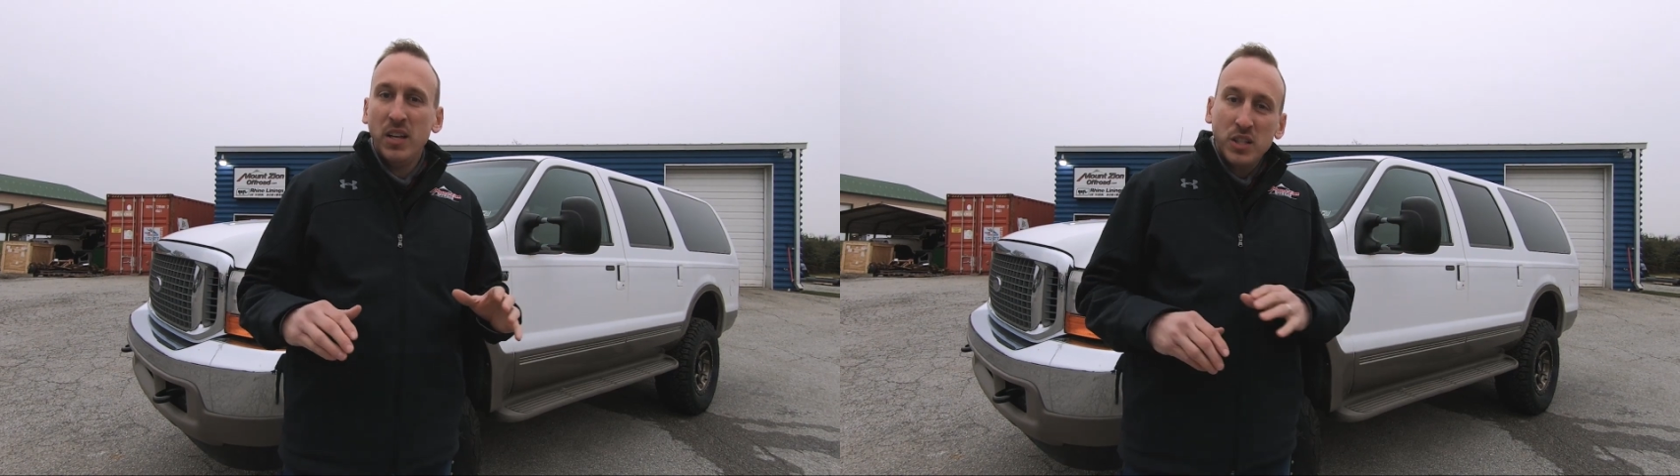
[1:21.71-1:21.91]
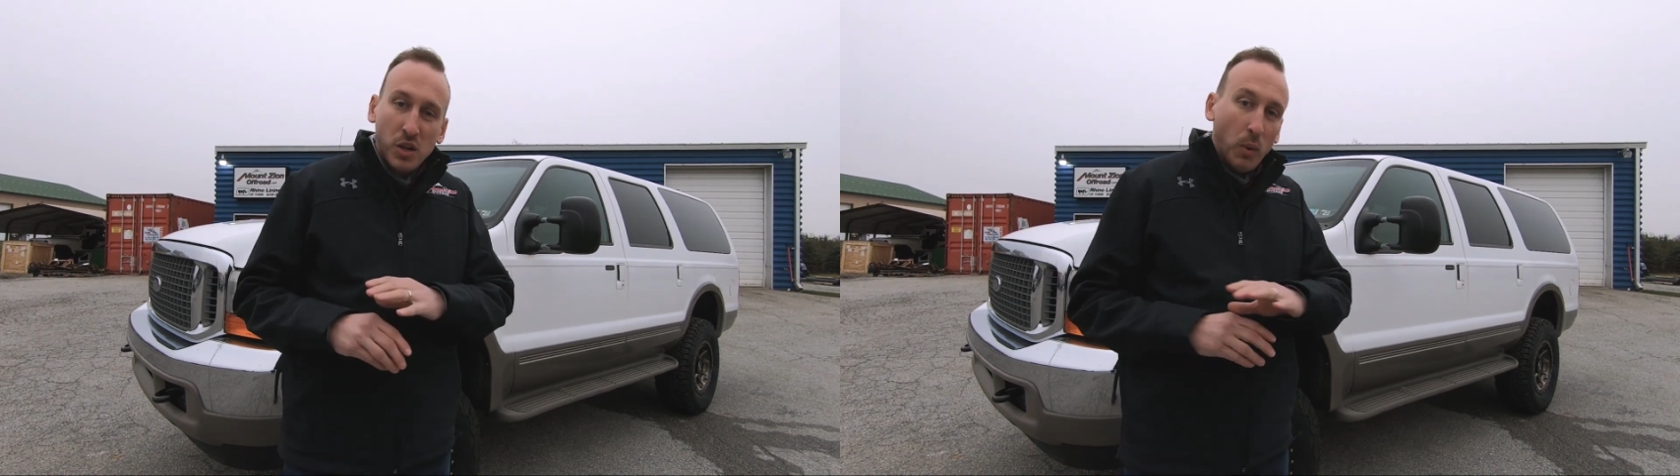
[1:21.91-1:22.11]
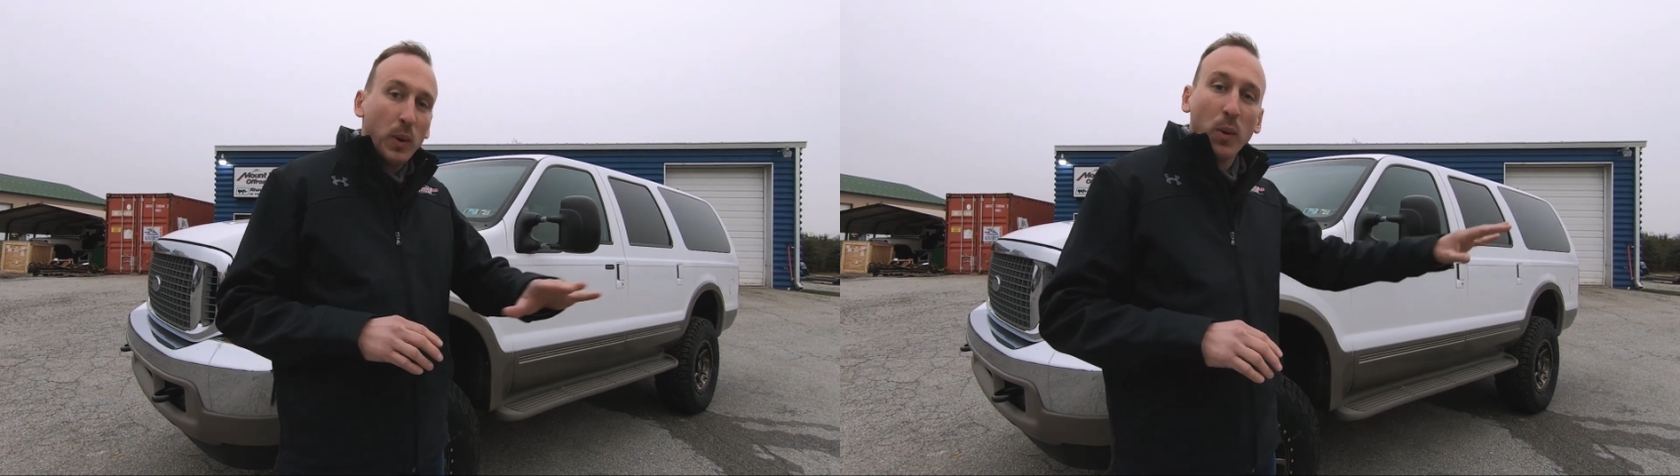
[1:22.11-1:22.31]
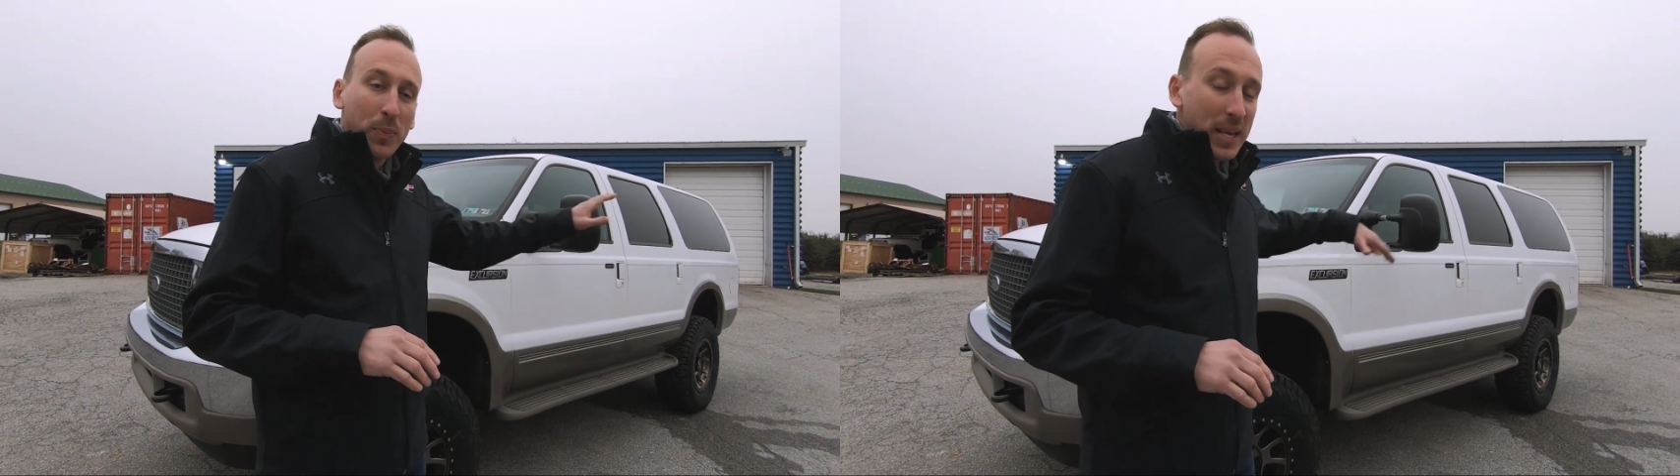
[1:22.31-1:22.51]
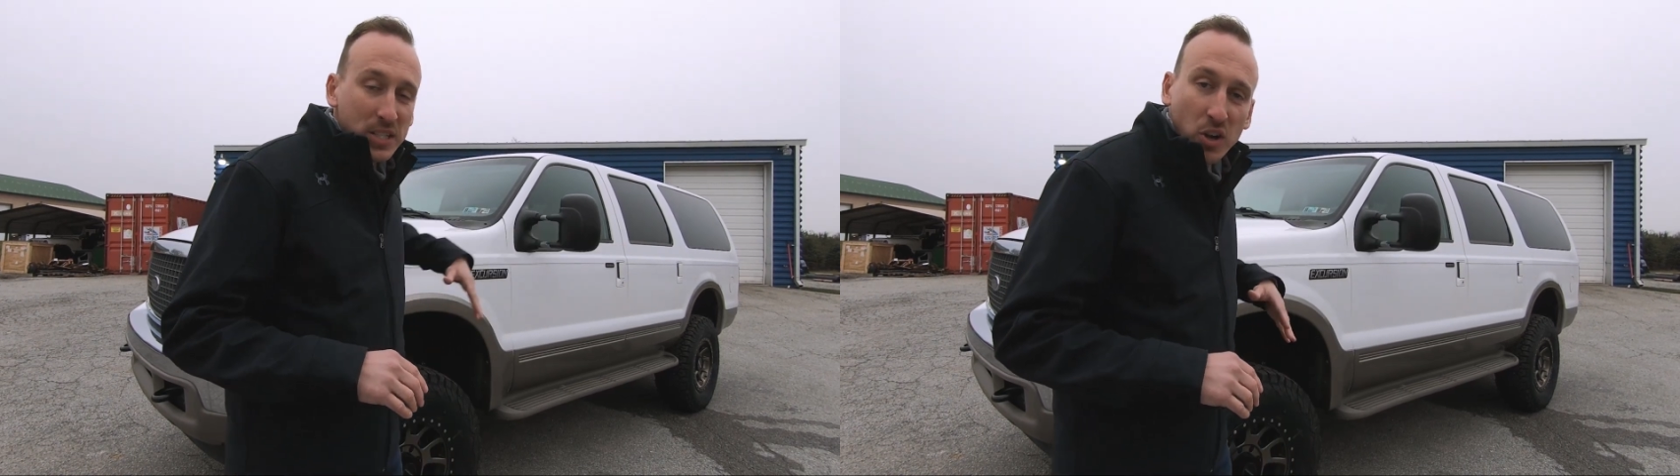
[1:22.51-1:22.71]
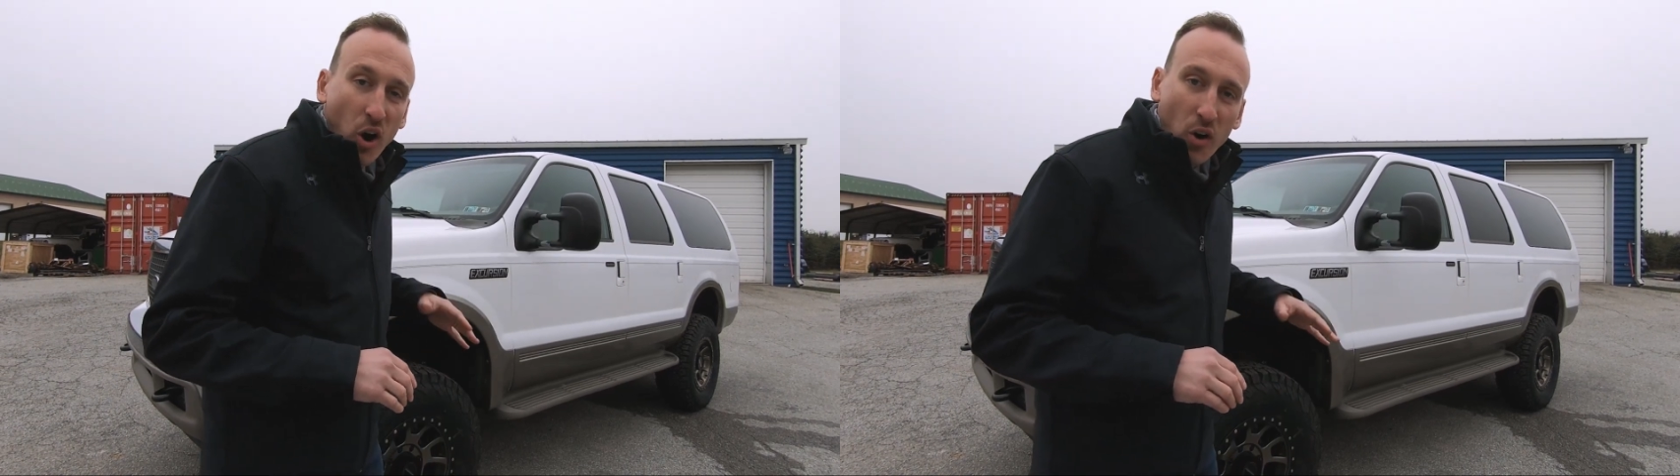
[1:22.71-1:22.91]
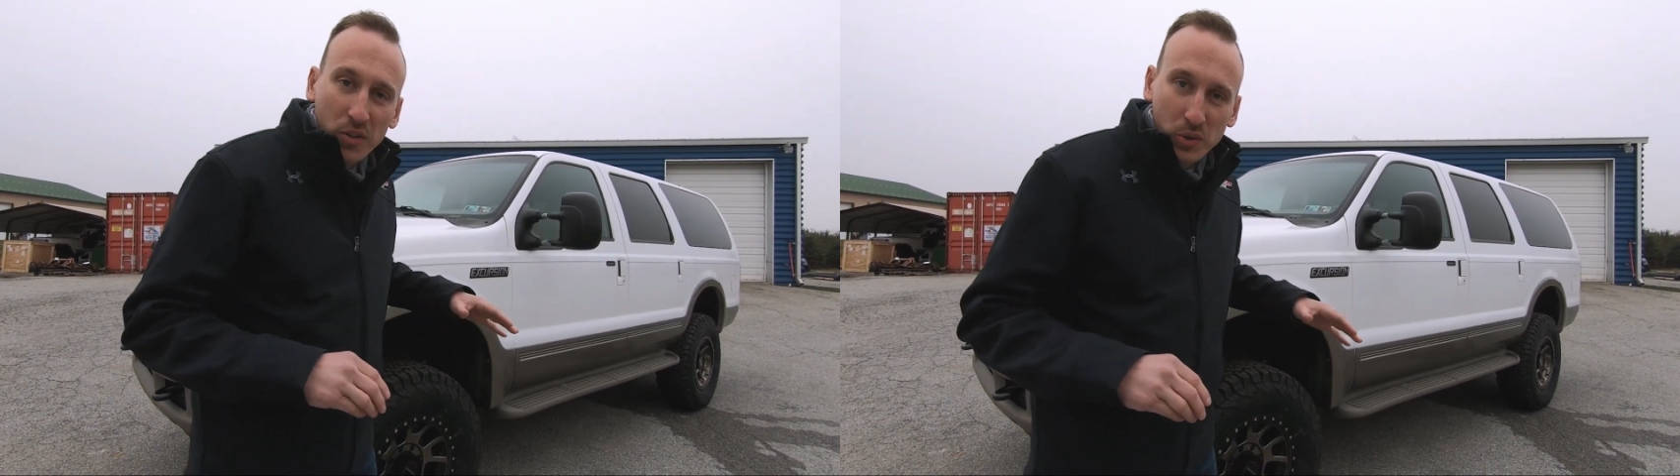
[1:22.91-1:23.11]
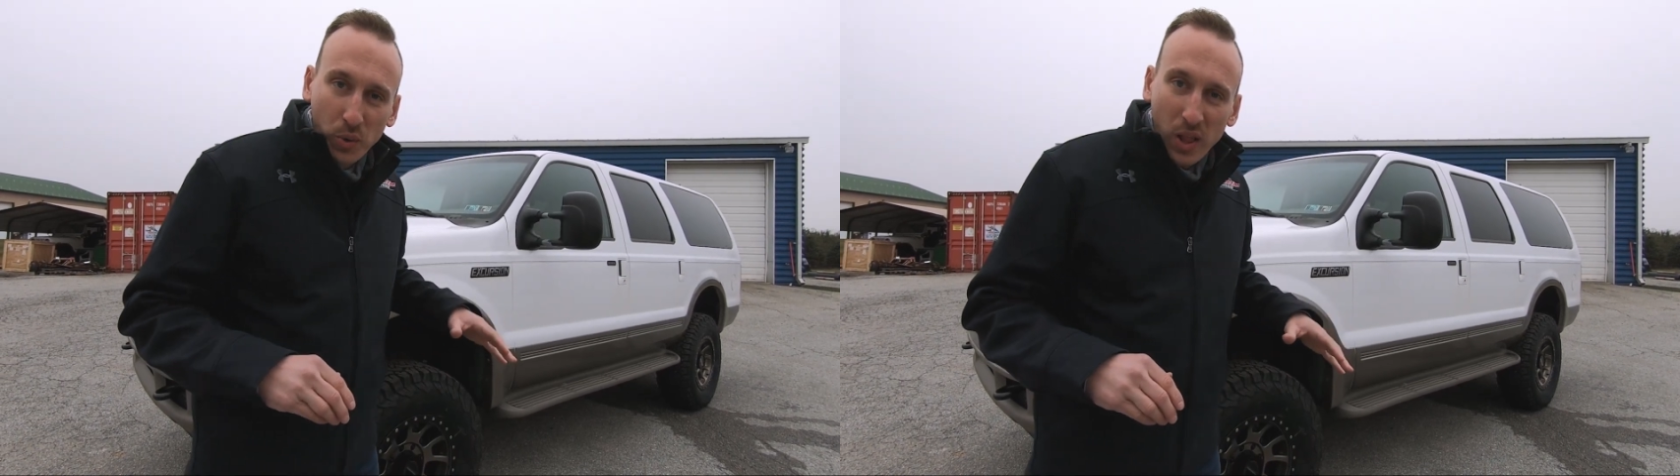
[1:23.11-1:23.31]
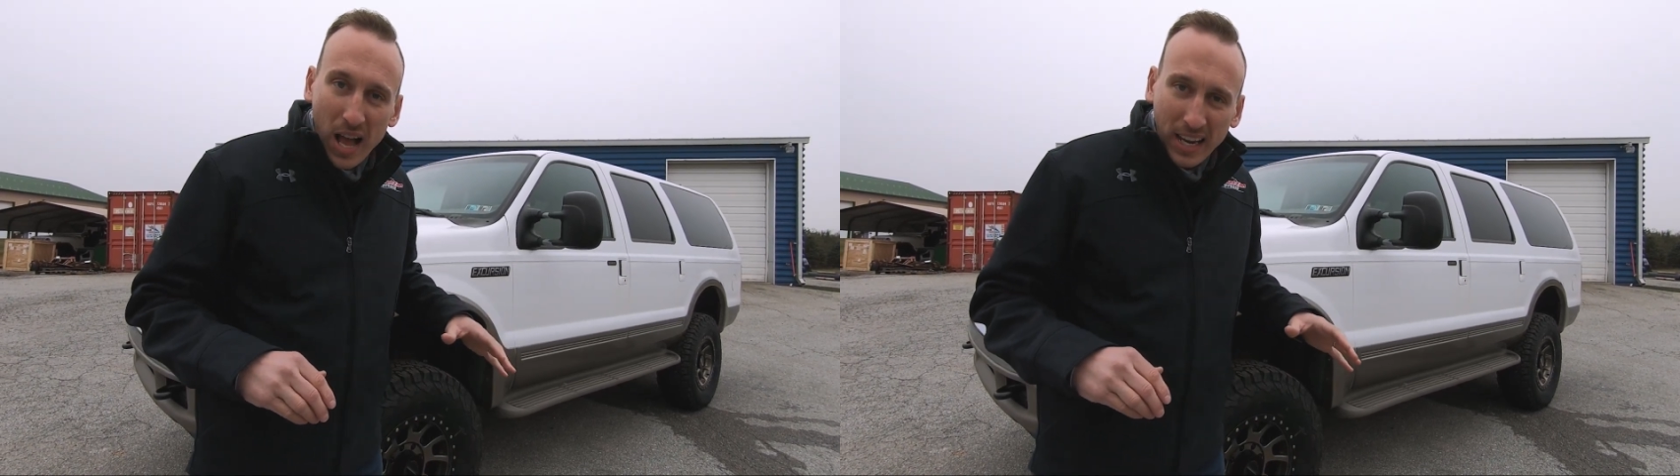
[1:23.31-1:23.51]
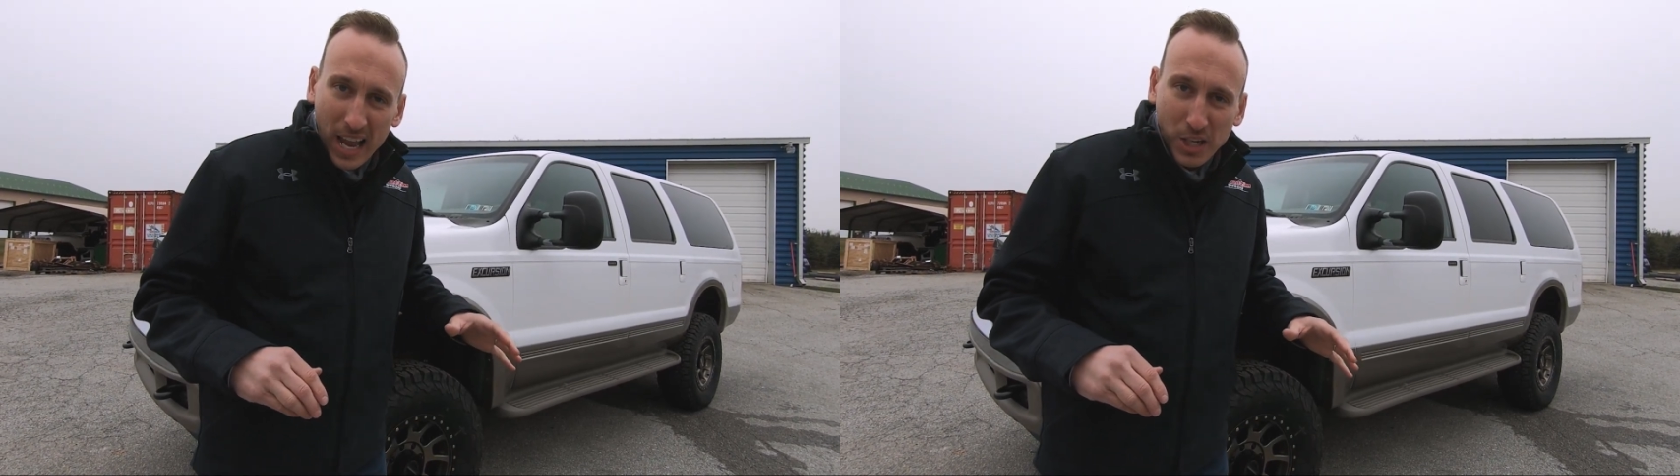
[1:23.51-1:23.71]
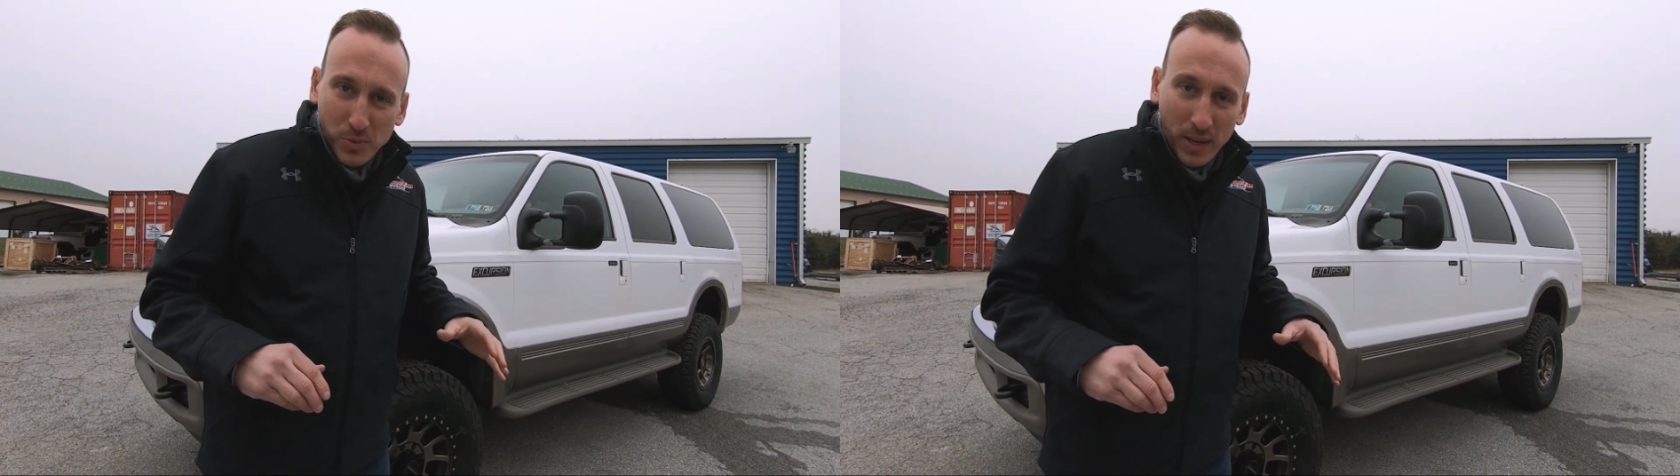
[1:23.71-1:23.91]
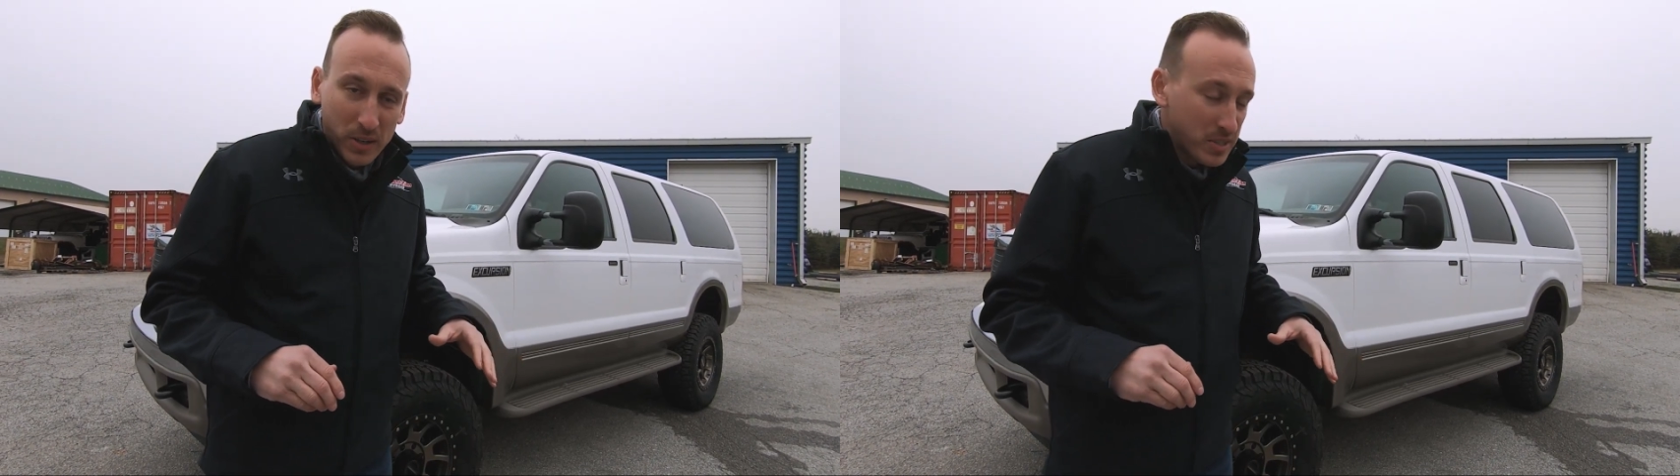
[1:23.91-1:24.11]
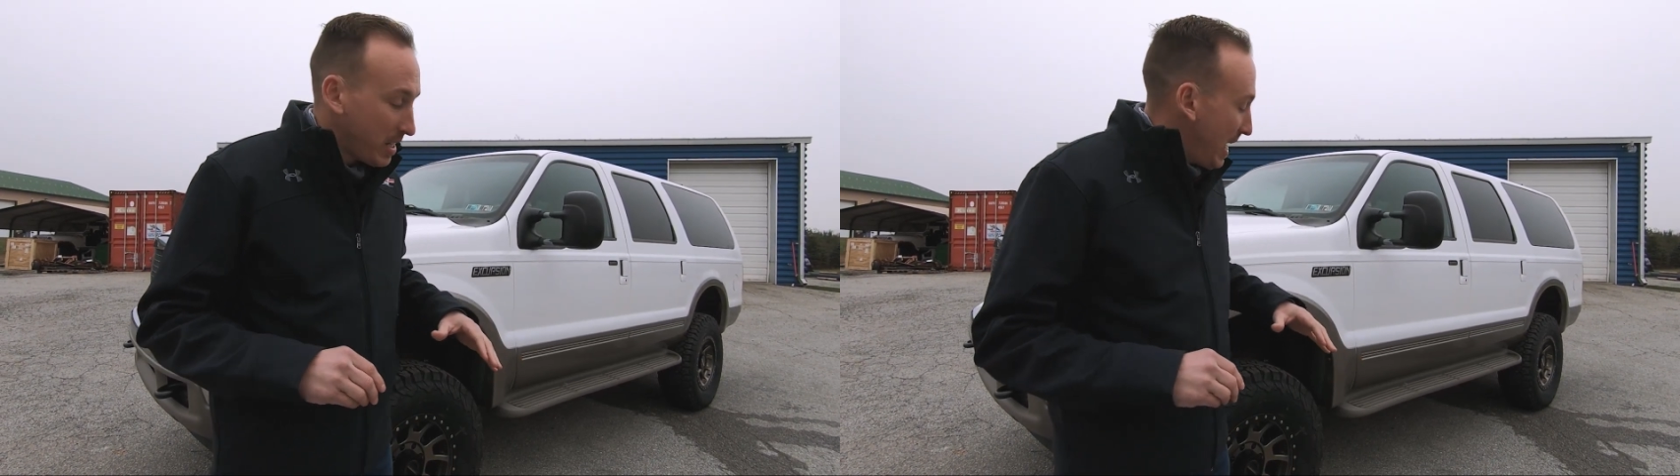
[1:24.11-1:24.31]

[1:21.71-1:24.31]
so we replaced all the door lock actuators